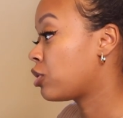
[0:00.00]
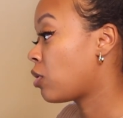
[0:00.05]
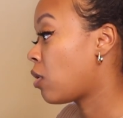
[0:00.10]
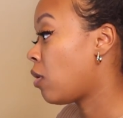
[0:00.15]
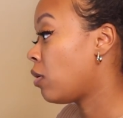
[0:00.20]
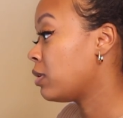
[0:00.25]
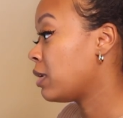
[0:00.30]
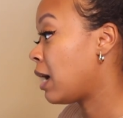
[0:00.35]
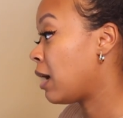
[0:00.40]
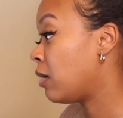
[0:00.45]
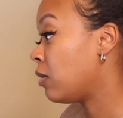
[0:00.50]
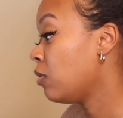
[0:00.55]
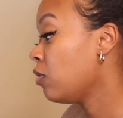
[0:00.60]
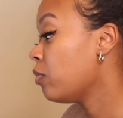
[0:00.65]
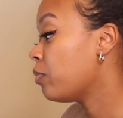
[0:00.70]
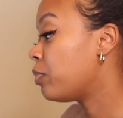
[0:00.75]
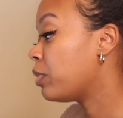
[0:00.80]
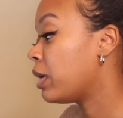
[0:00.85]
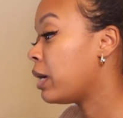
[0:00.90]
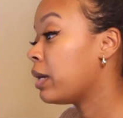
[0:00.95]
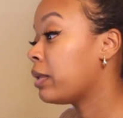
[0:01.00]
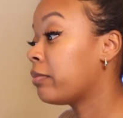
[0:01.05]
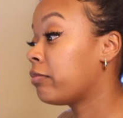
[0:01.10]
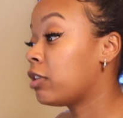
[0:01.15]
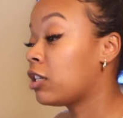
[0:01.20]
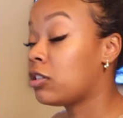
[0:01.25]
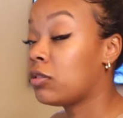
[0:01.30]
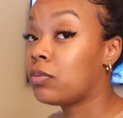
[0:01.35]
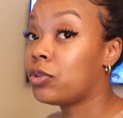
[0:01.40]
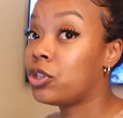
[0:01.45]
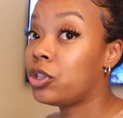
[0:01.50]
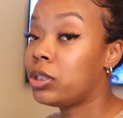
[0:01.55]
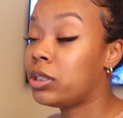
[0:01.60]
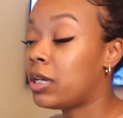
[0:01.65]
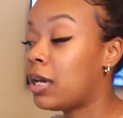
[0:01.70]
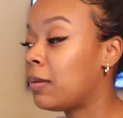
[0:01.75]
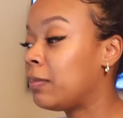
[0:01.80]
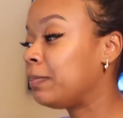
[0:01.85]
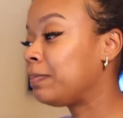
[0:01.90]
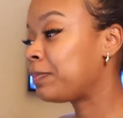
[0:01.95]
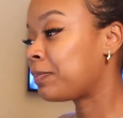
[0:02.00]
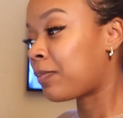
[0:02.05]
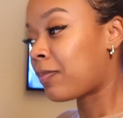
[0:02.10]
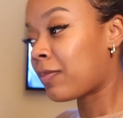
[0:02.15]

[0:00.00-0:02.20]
called out, but this is what she said.